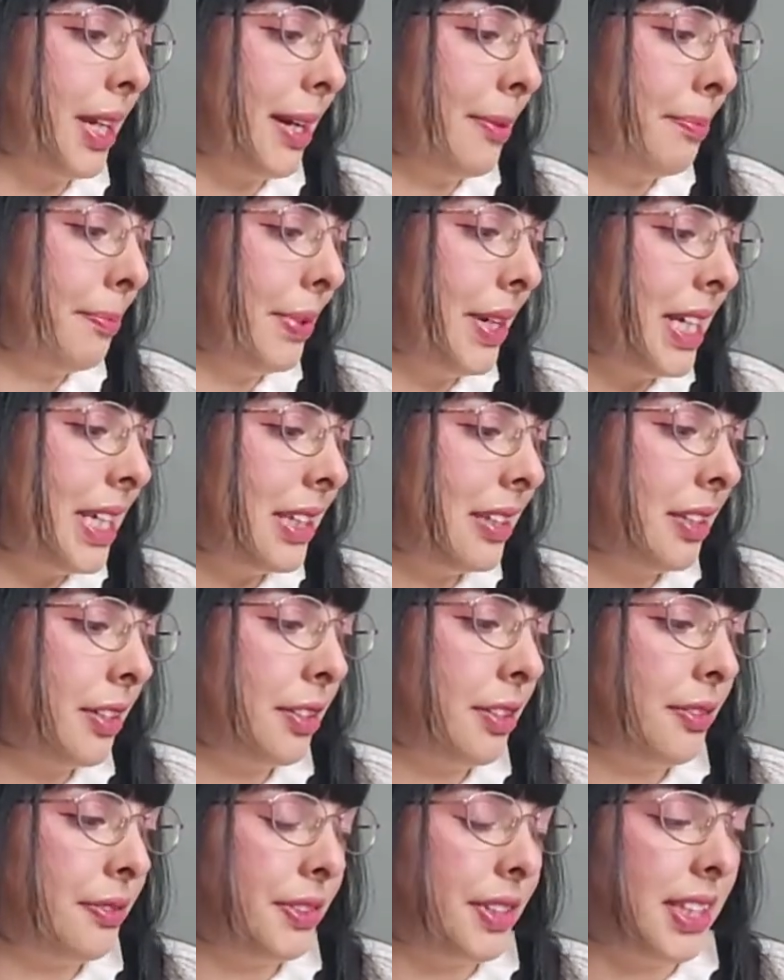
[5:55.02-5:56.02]
a print
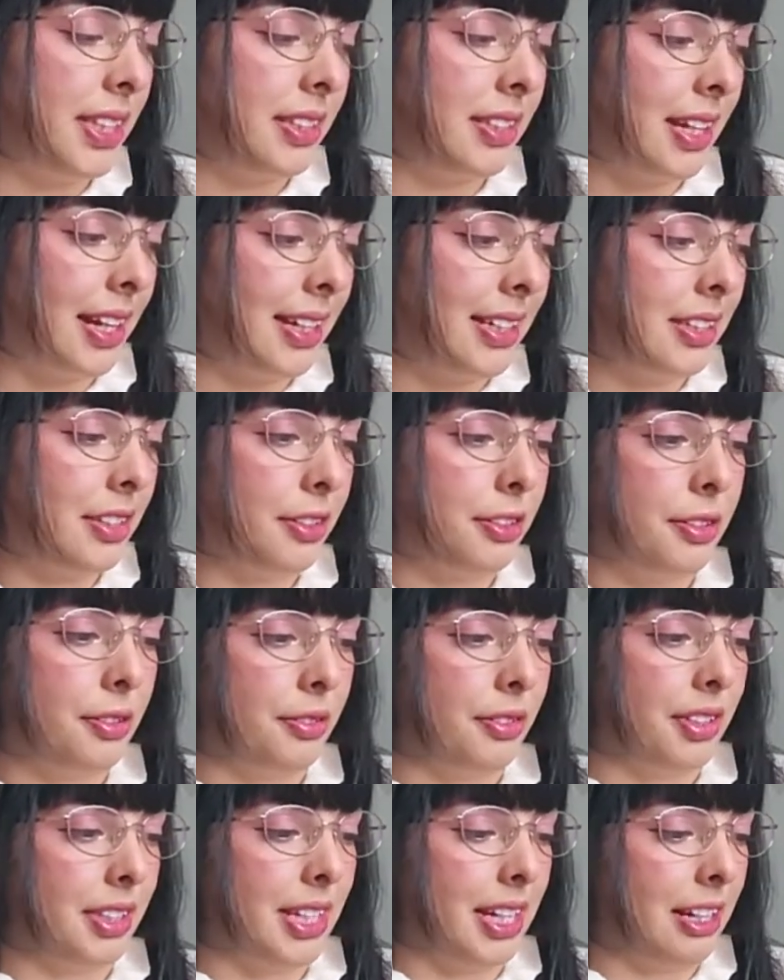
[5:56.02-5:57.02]
you've designed
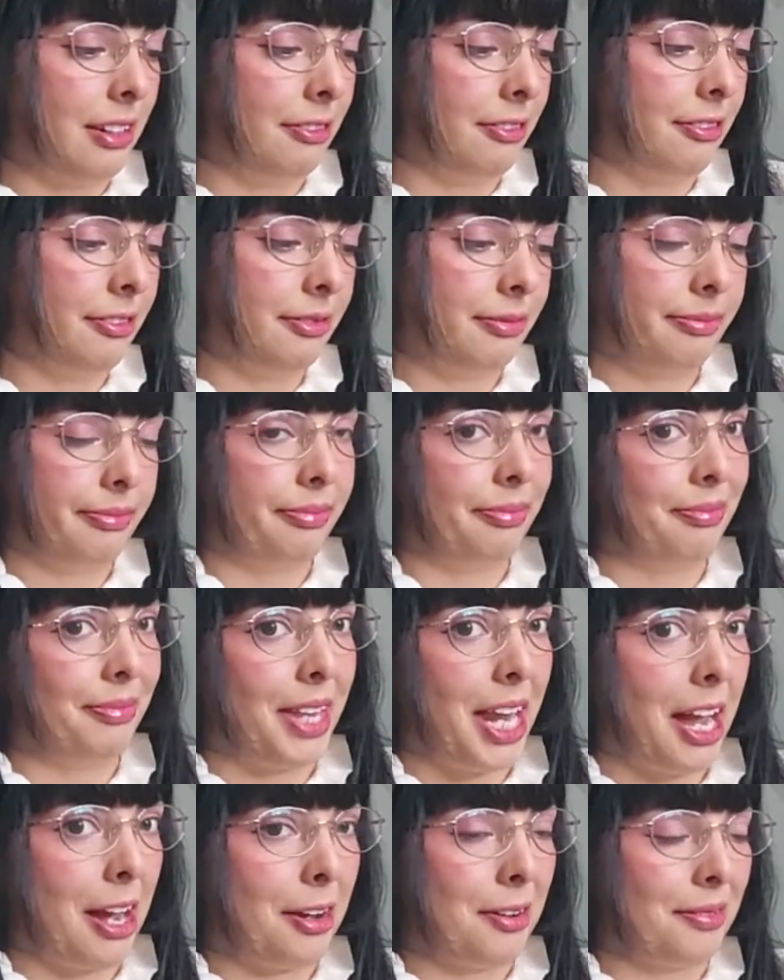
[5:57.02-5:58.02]
yourself.
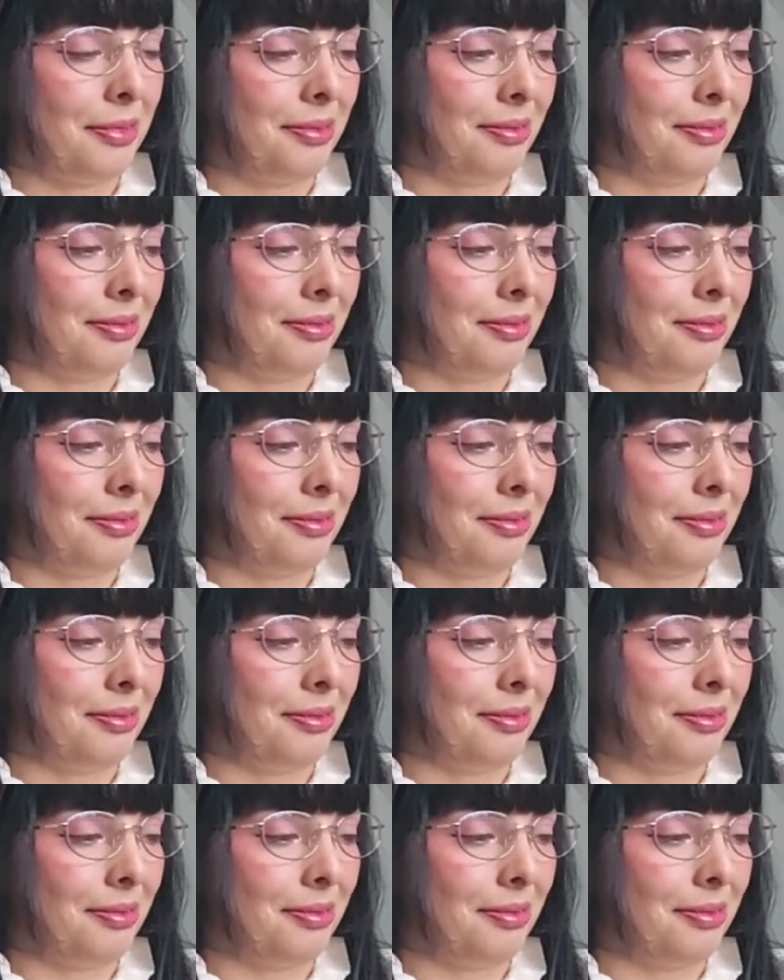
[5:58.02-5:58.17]
No.